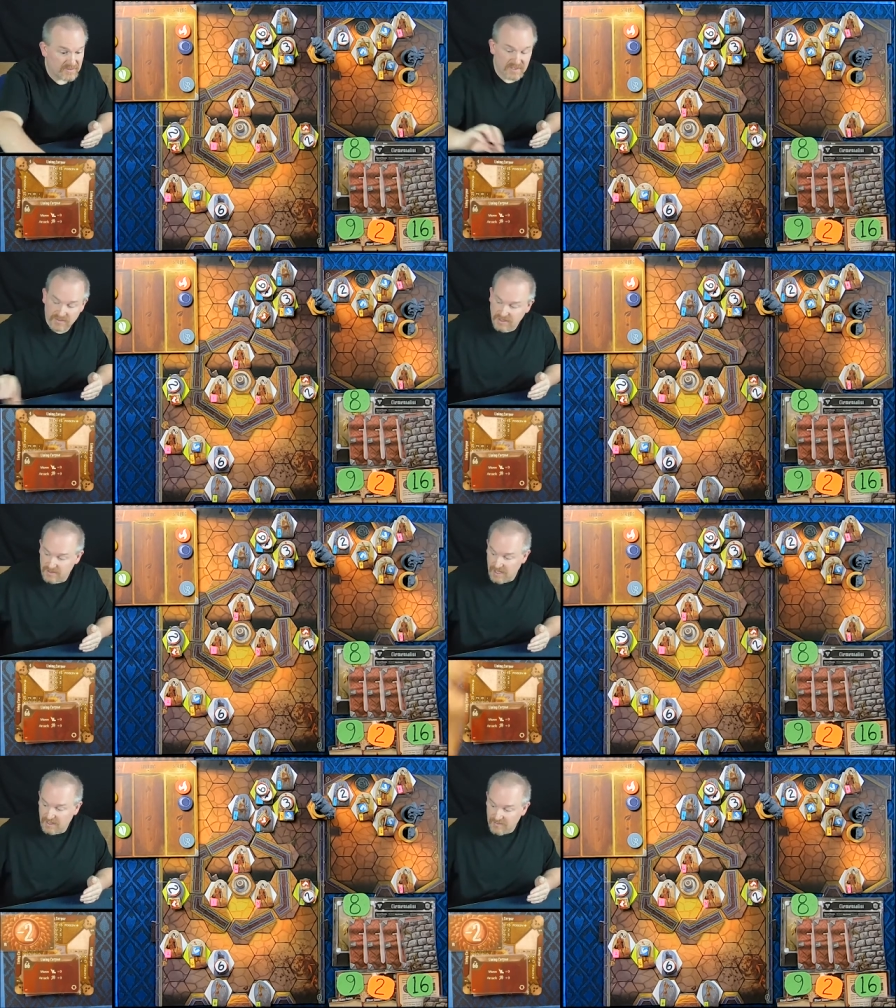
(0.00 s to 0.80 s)
It's an
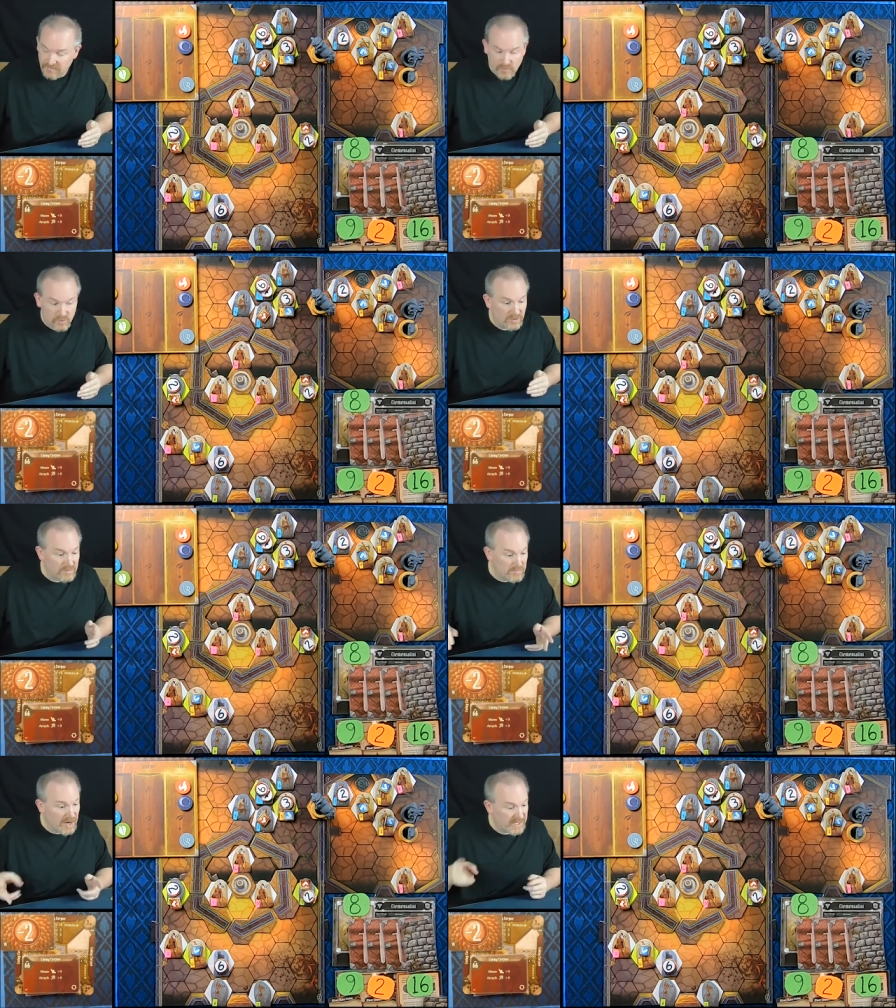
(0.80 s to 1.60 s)
attack of 4.
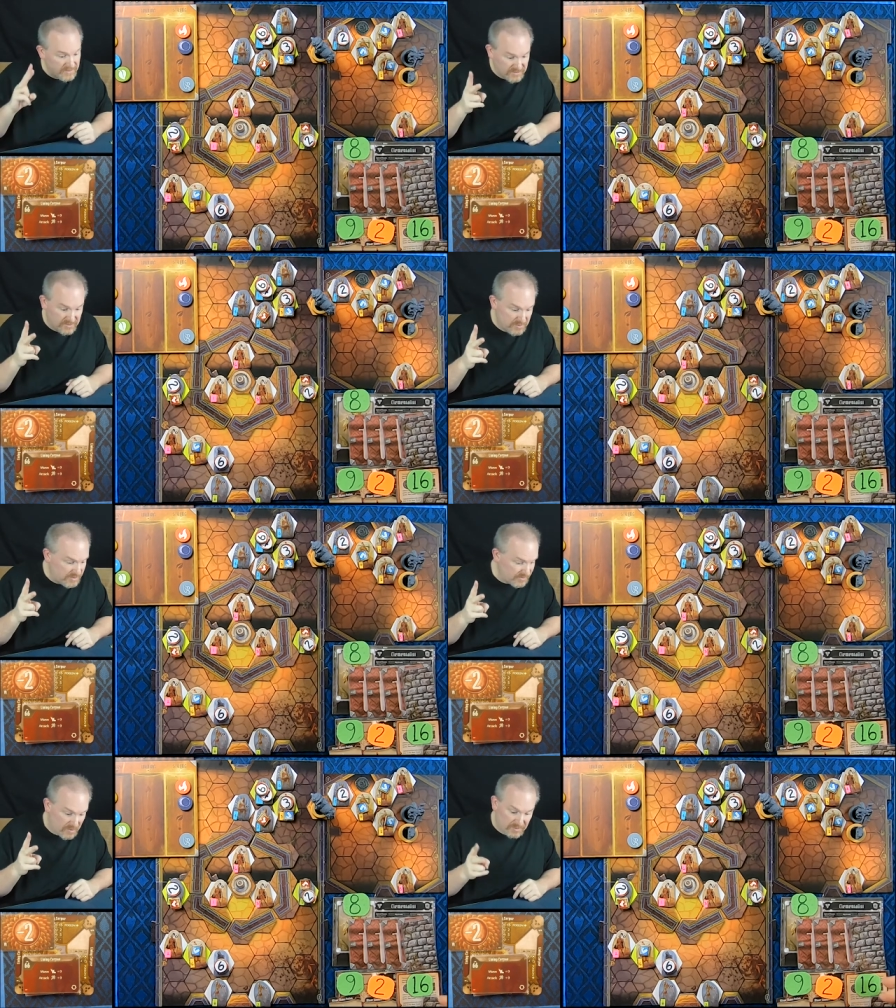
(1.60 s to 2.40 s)
-2
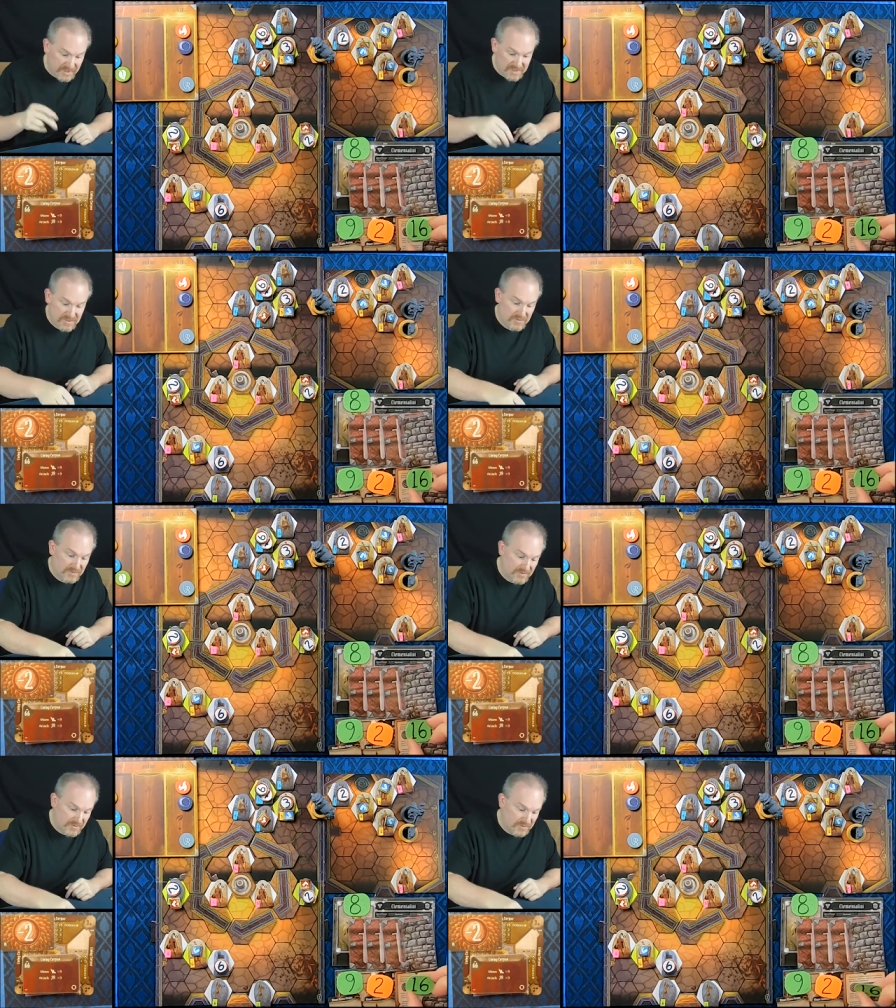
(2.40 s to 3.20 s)
is only 2,
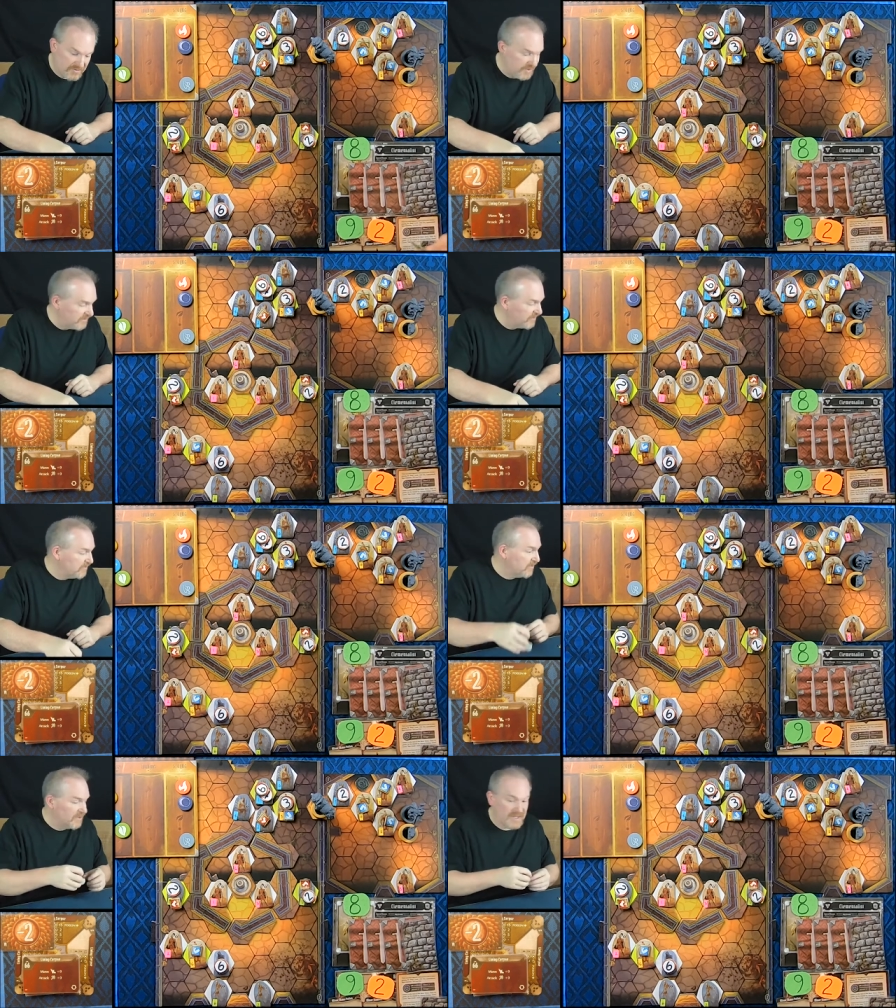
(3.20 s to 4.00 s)
so his 16
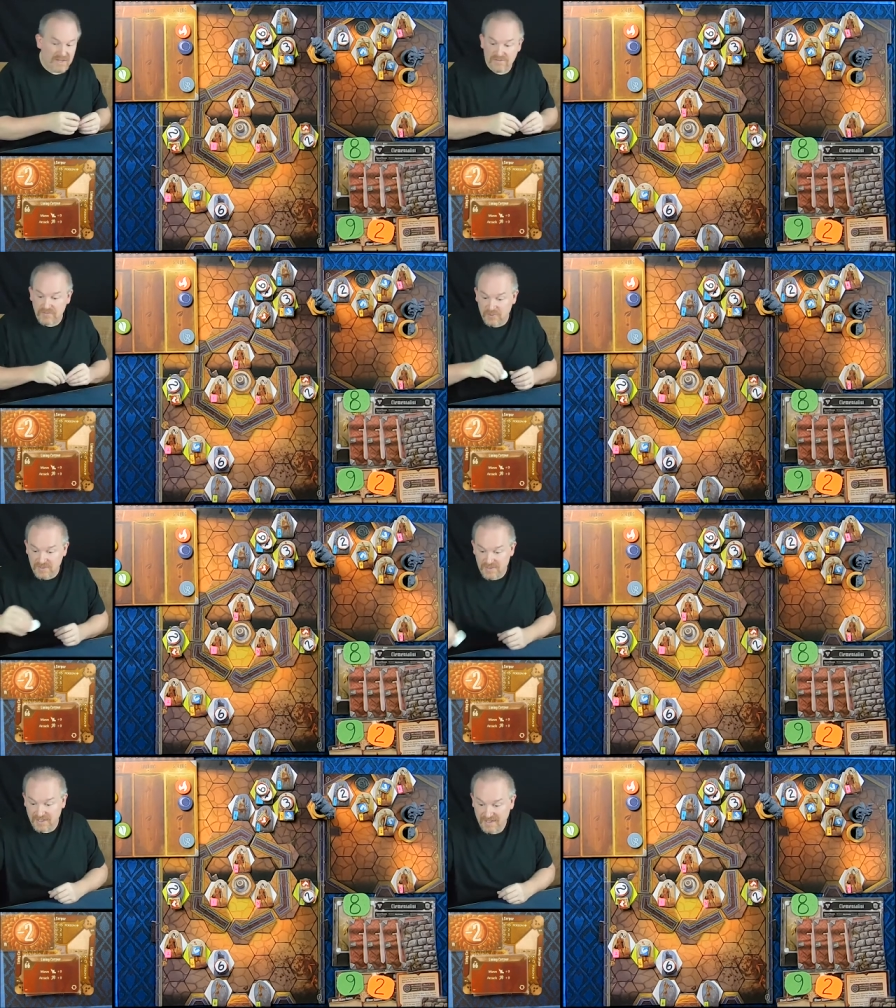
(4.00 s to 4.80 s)
will go down to
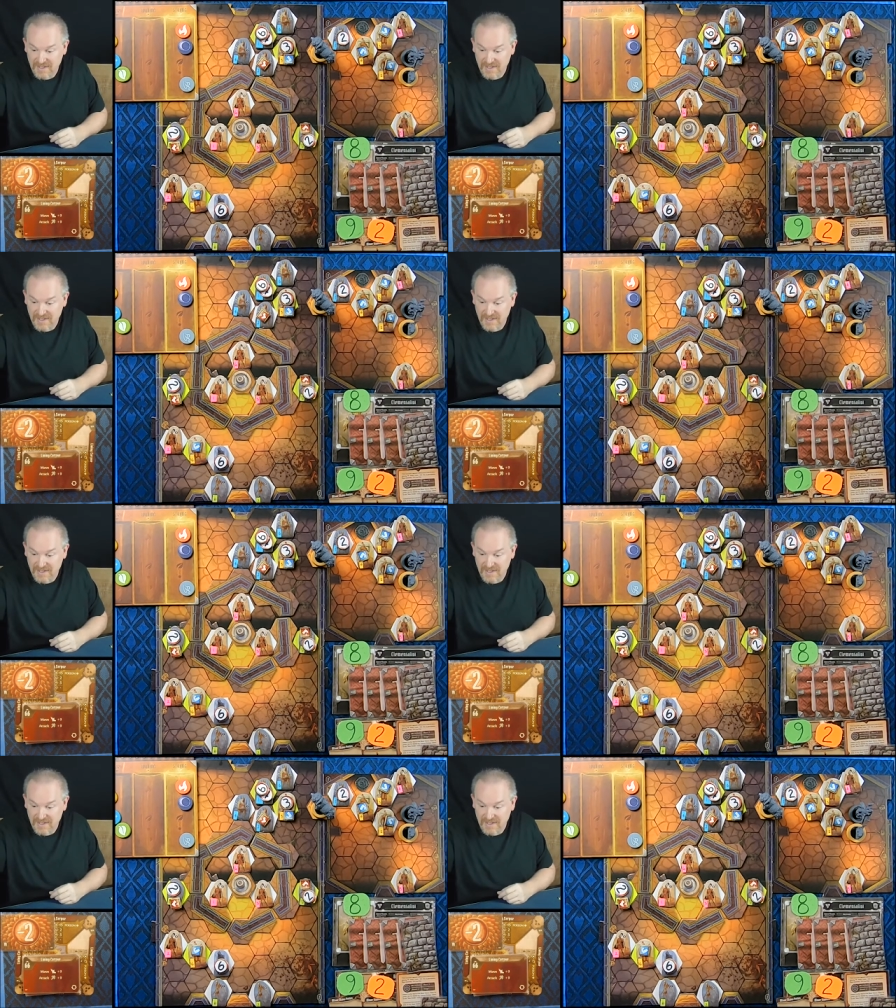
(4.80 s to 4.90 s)
14.